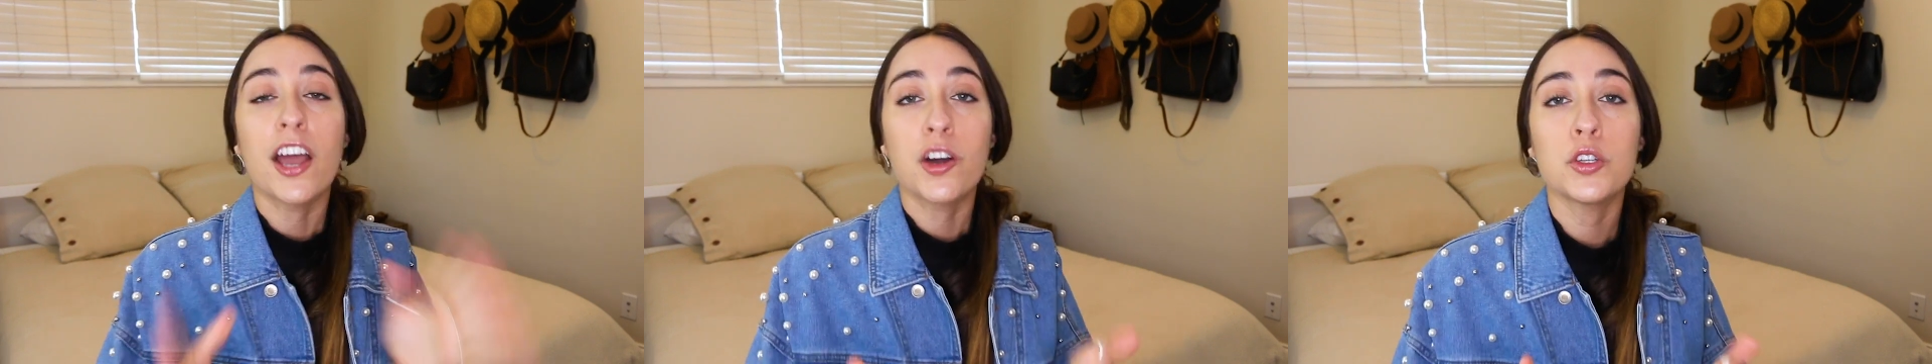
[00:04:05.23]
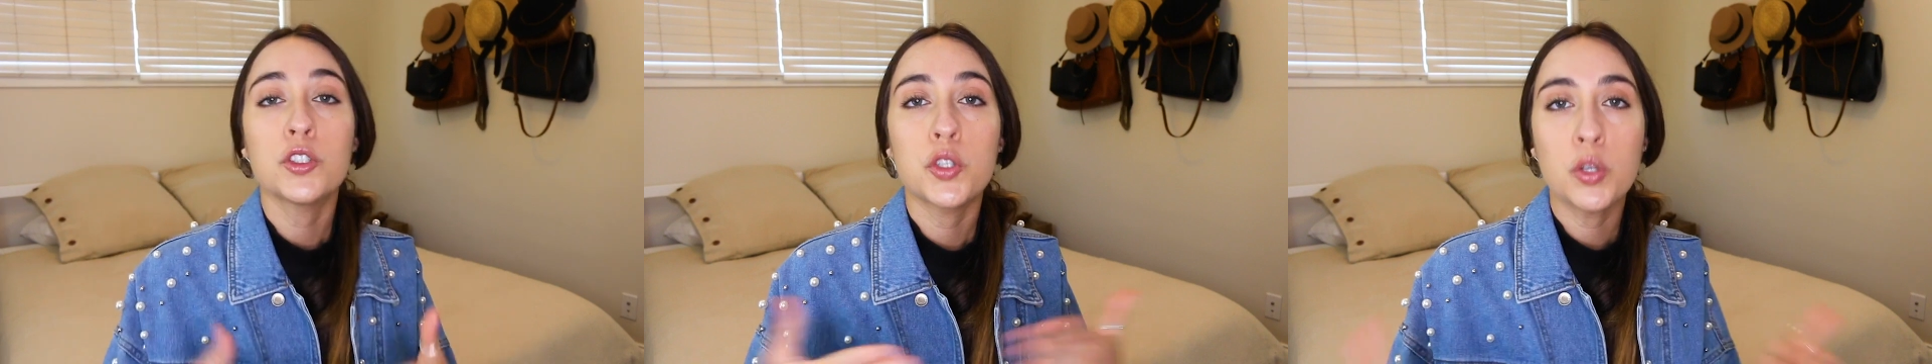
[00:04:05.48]
I'm
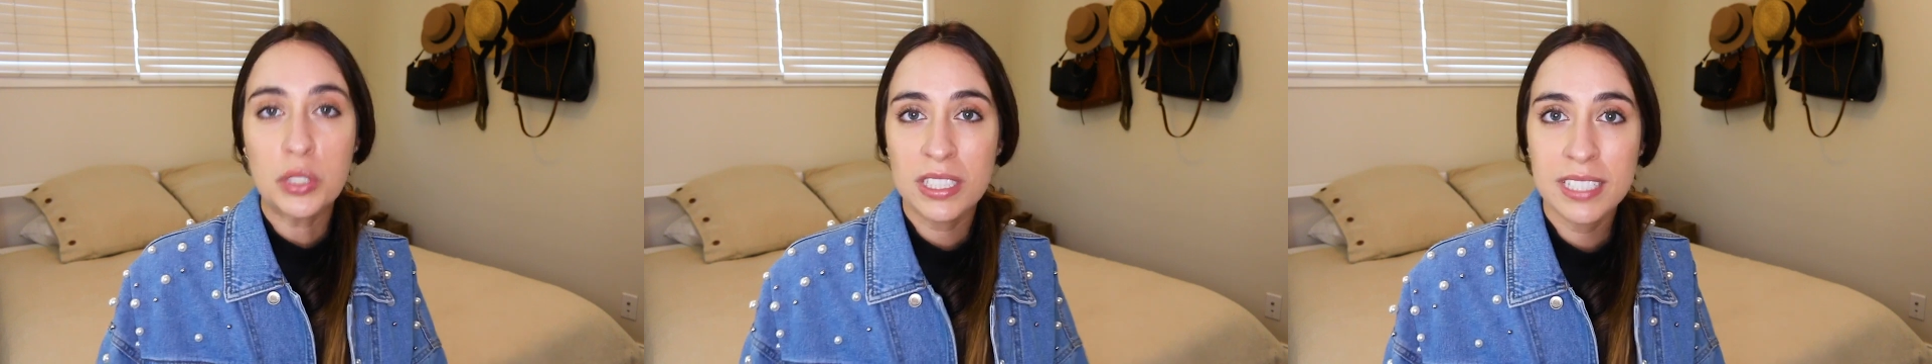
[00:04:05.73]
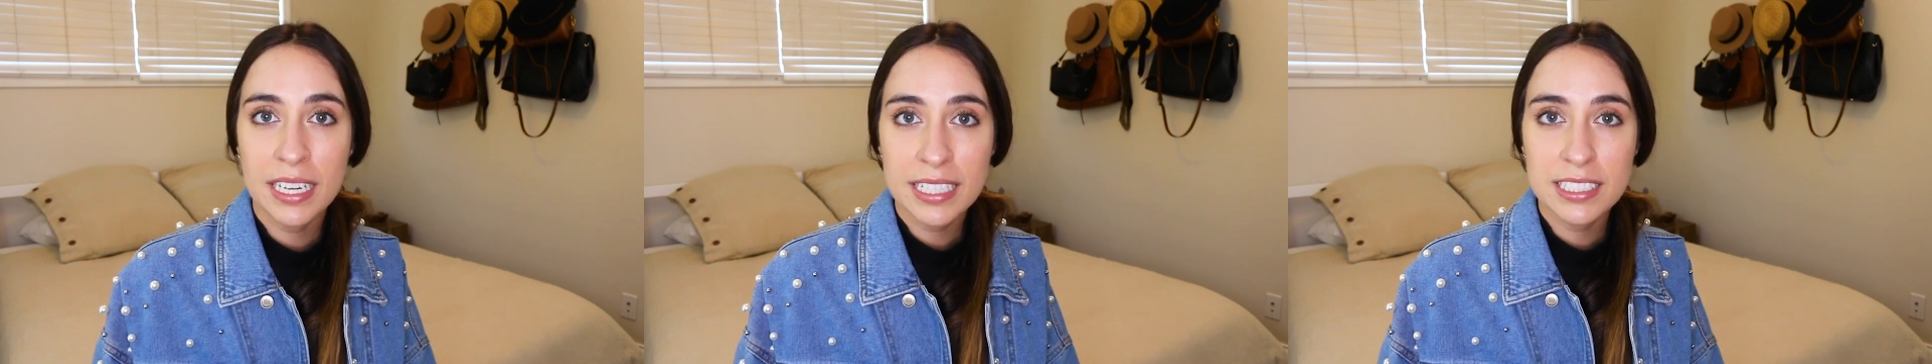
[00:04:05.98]
going to use
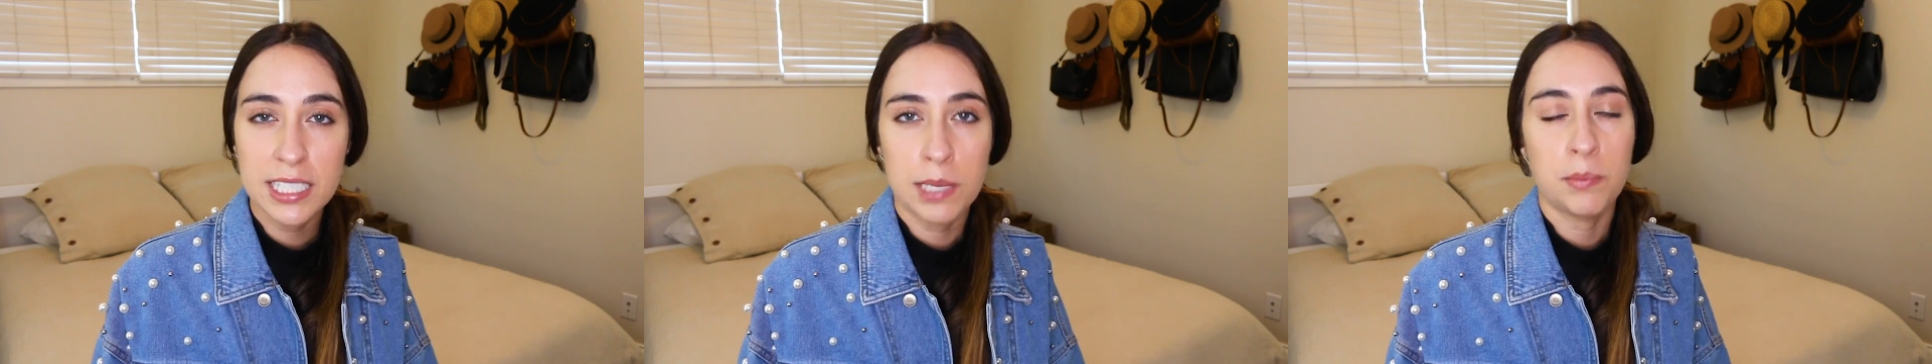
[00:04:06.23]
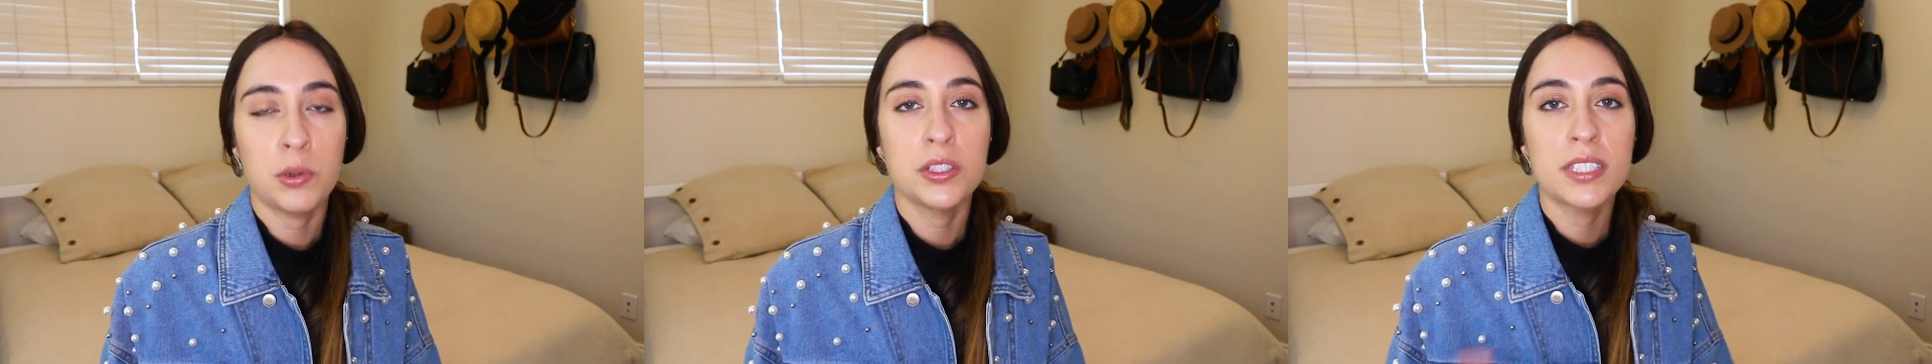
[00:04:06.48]
as an
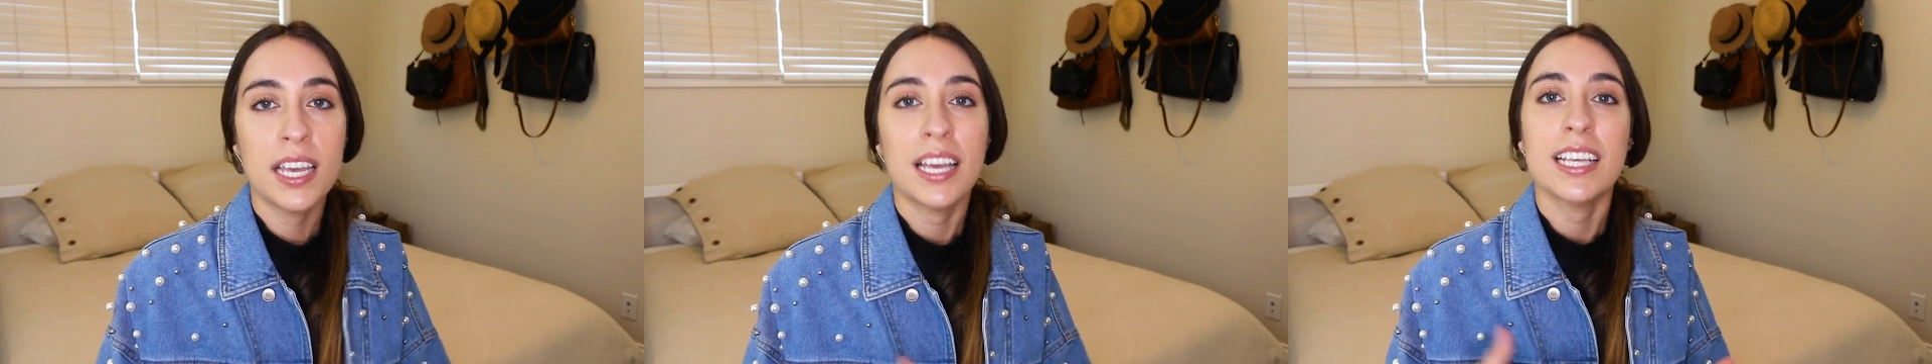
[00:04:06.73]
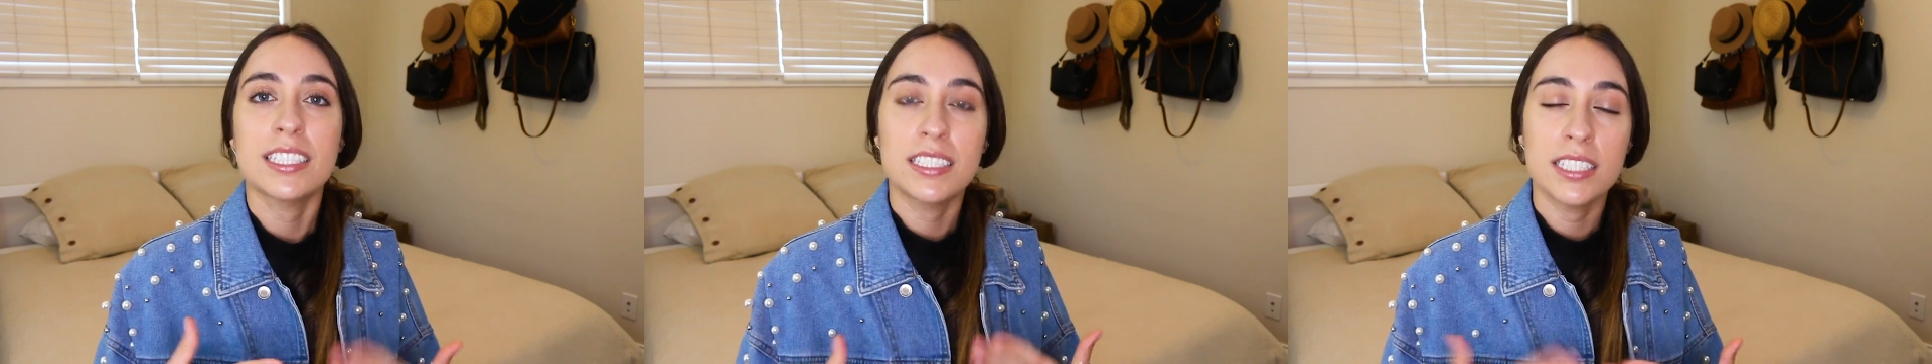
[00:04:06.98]
example the
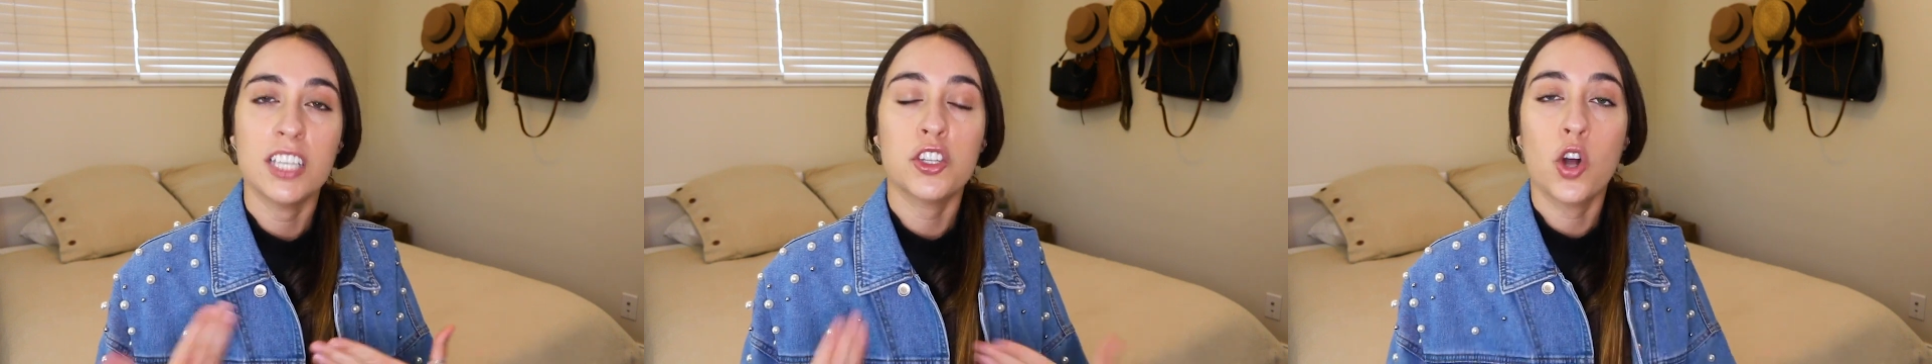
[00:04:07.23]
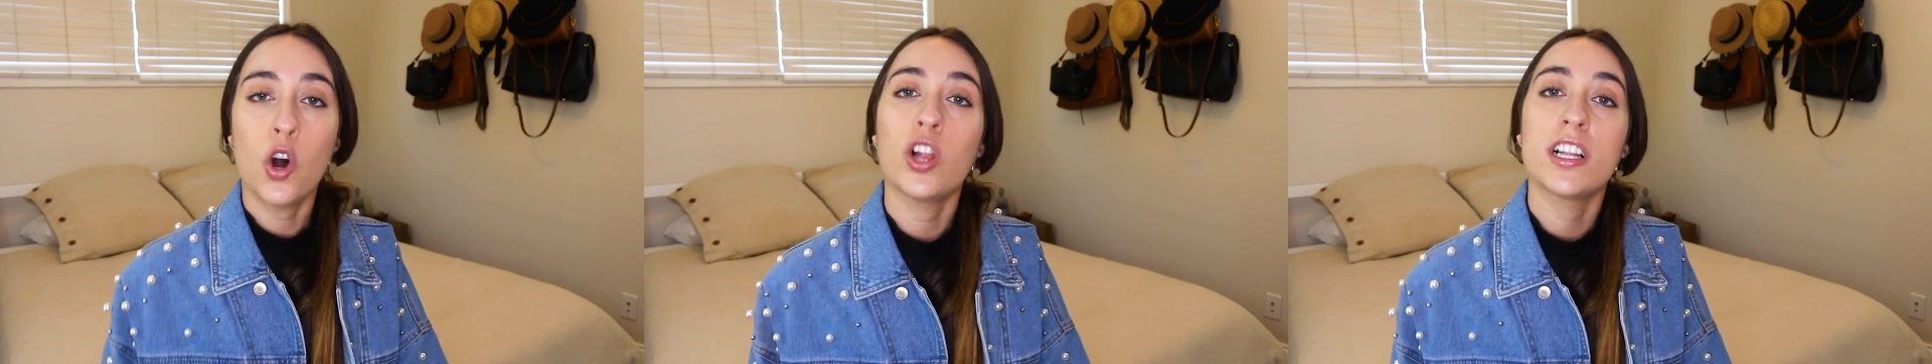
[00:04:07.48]

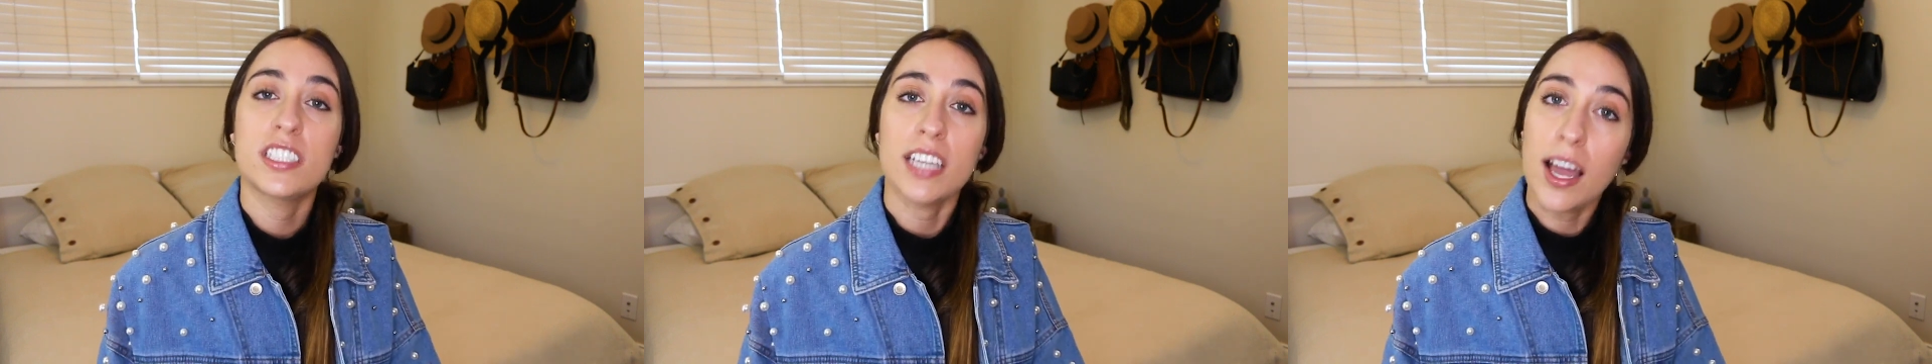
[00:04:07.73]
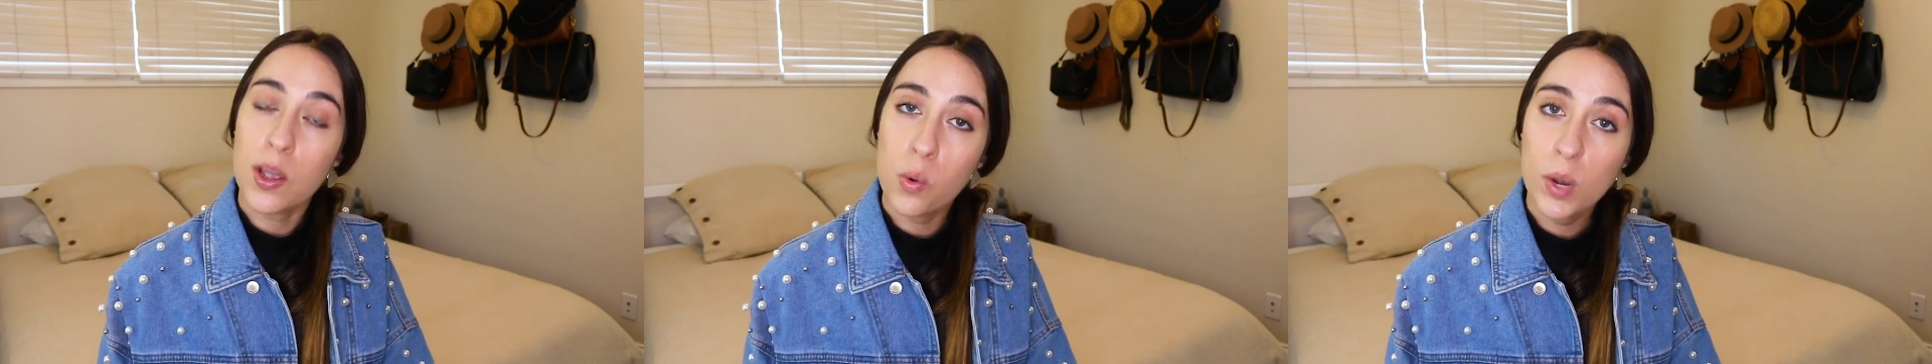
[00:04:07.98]
state college
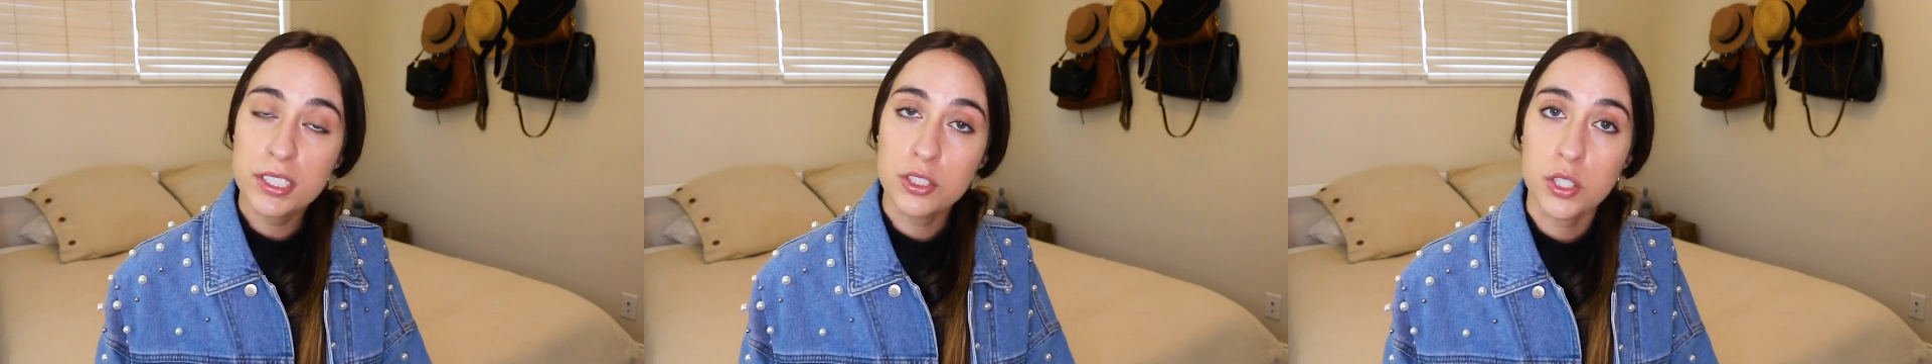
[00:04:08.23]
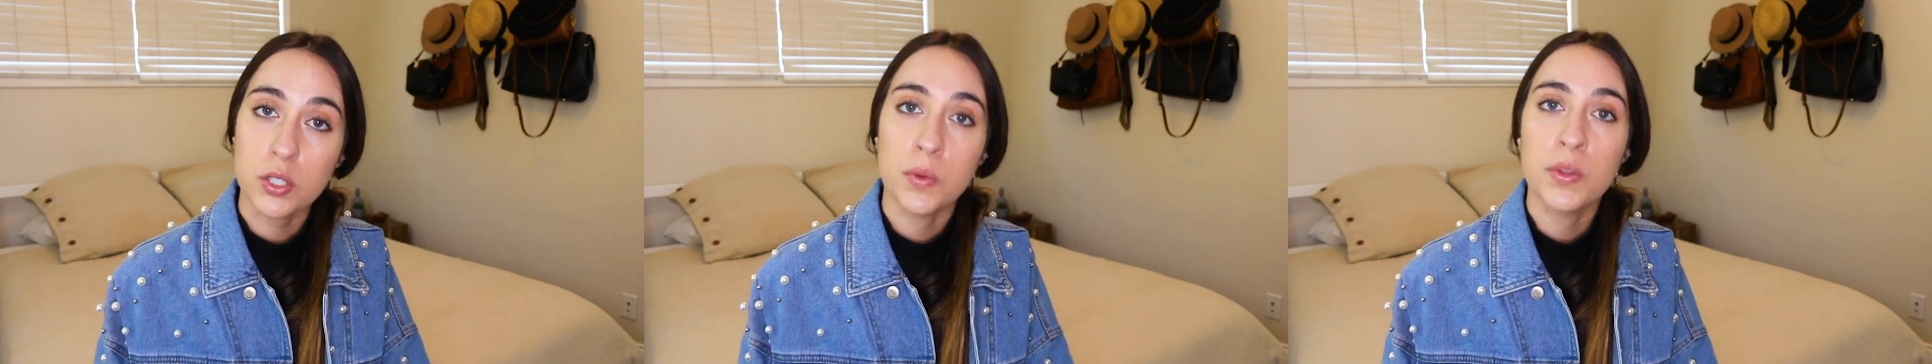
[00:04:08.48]
I went
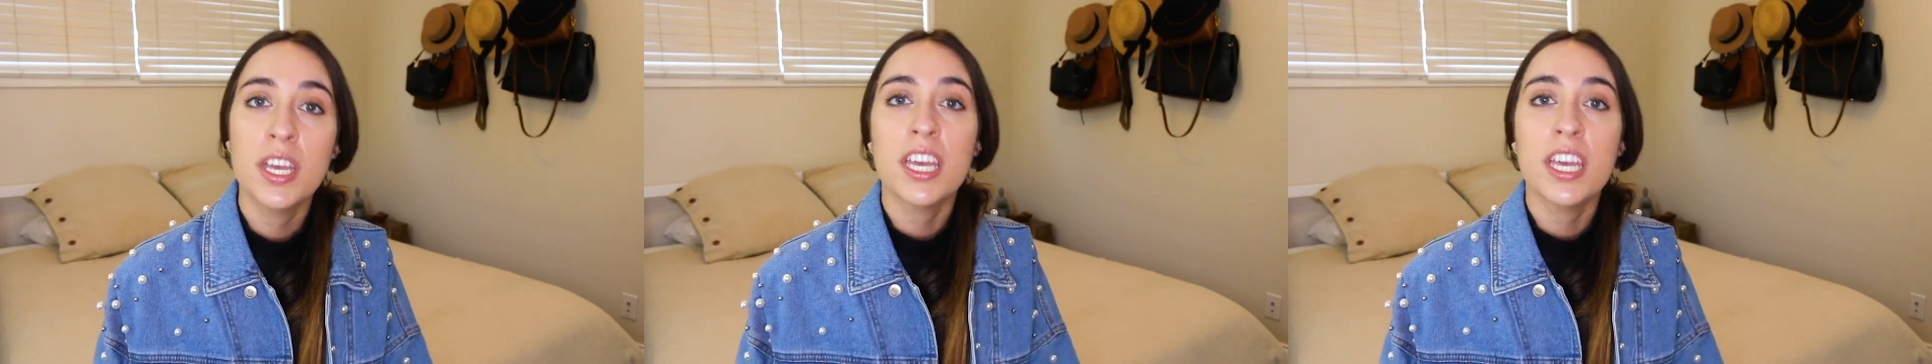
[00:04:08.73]
to.